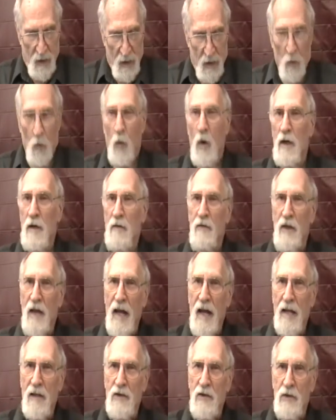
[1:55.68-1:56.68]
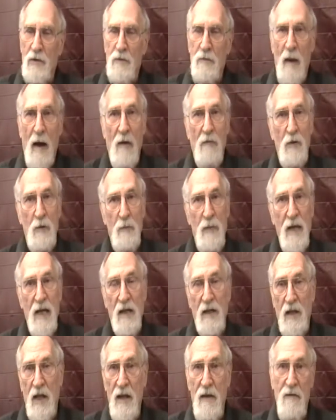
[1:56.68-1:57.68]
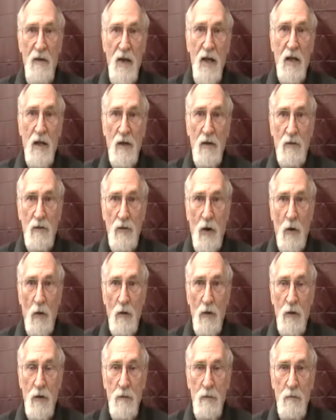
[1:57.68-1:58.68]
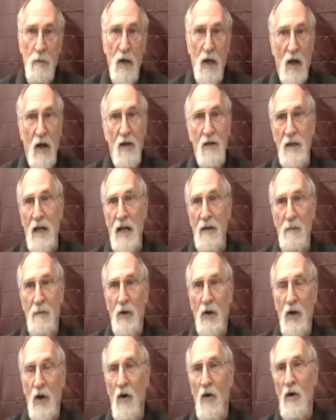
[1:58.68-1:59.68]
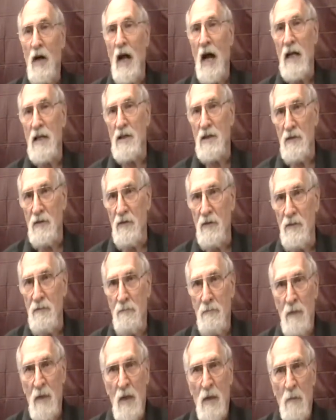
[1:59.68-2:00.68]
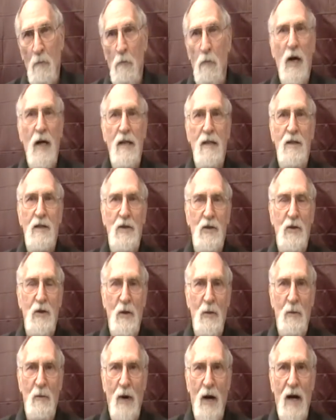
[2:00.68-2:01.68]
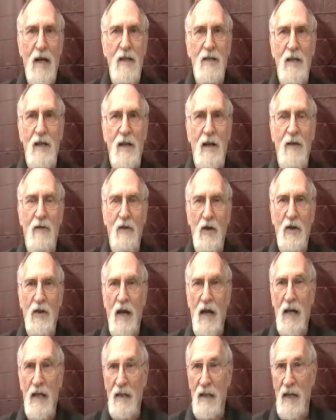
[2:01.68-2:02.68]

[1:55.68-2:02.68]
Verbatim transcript: One of the answers might would be a T V controller because they can put all kinds of buttons to press and everything